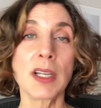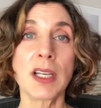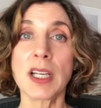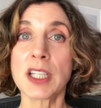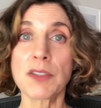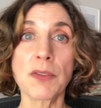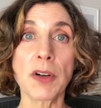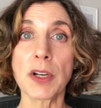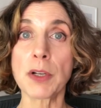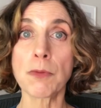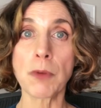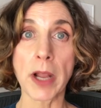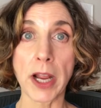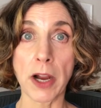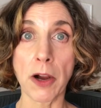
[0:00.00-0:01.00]
it's very
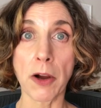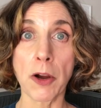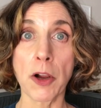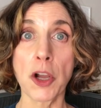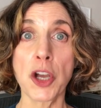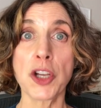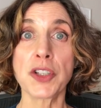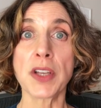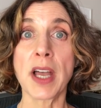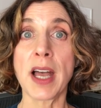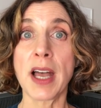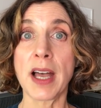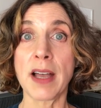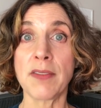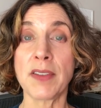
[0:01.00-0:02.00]
rare to
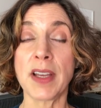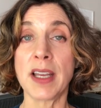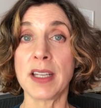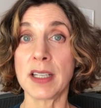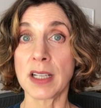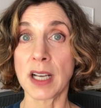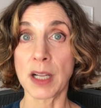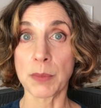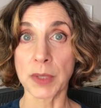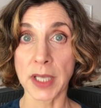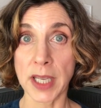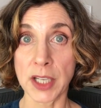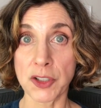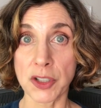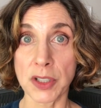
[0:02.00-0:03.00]
have any
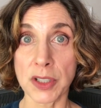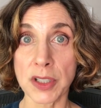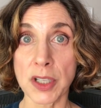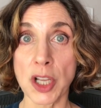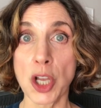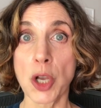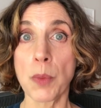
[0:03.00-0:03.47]
complications.